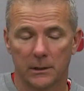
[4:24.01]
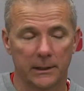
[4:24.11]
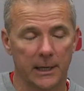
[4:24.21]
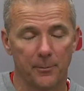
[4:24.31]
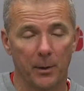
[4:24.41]
I
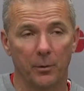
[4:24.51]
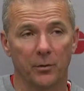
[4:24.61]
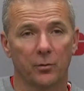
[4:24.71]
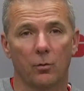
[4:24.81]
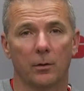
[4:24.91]
can't remember
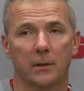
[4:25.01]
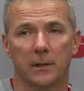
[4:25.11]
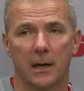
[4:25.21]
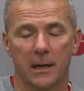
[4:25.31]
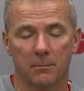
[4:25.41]
the score at the
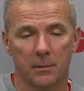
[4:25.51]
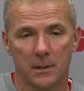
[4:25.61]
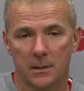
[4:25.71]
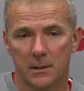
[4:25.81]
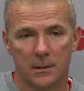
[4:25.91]
time,
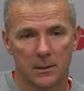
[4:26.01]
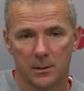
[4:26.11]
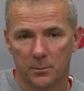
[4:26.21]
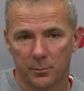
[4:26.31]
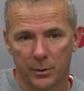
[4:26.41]

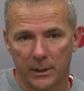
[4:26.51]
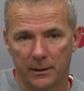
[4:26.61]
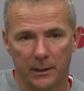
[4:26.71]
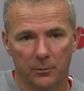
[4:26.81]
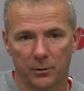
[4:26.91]
but I
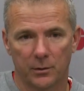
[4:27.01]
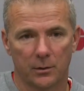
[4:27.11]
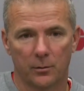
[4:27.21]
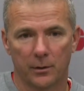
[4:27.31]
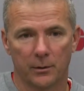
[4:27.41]
think it was
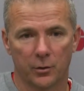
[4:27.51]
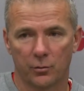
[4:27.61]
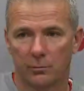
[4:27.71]
still within,